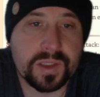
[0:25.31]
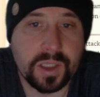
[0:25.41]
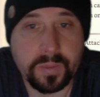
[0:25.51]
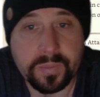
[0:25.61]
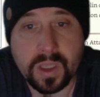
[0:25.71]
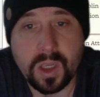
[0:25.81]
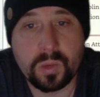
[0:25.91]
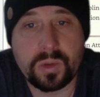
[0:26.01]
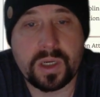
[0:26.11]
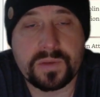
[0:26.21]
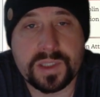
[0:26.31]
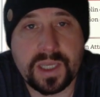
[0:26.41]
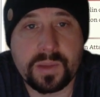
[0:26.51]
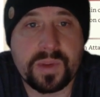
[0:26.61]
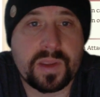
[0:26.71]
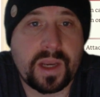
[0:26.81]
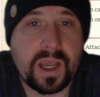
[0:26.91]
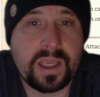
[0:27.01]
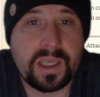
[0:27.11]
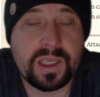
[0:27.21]
So what I've started with
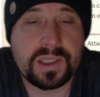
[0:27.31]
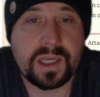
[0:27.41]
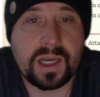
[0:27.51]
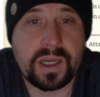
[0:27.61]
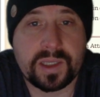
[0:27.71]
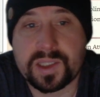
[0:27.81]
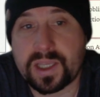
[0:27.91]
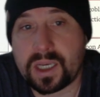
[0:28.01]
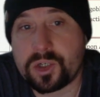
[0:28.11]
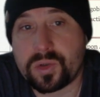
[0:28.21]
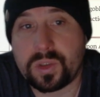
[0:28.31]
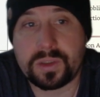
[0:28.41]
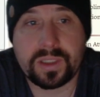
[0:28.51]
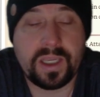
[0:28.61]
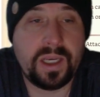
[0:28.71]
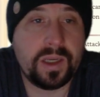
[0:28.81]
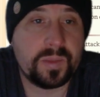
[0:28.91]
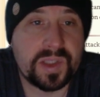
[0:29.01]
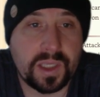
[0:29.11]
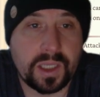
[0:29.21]
today is Excalidraw in
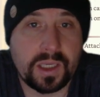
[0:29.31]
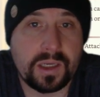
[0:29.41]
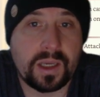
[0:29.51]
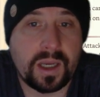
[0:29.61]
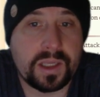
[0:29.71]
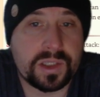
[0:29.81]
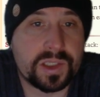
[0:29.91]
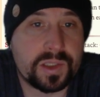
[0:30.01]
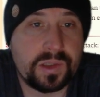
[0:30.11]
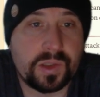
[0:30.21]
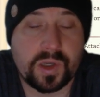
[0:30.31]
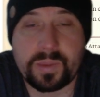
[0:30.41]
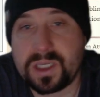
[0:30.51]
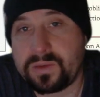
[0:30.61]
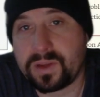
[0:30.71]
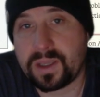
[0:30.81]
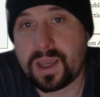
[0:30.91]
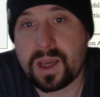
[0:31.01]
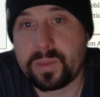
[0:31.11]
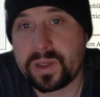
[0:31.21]
Obsidian, just to document
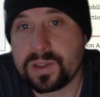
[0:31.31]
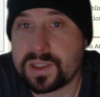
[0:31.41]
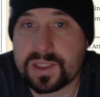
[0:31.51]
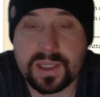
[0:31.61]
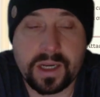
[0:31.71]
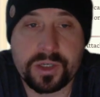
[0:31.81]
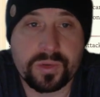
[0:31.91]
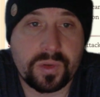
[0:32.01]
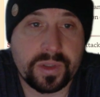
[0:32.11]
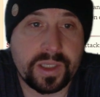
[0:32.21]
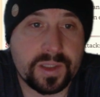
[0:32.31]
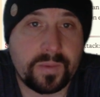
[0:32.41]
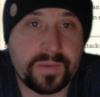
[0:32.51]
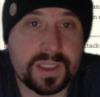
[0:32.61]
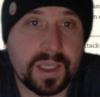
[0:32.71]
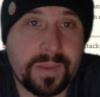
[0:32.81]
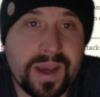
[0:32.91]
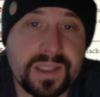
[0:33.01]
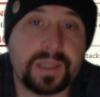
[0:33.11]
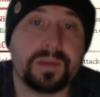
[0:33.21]
everything out because Excalidraw is obviously
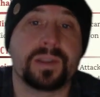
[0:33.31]
amazing.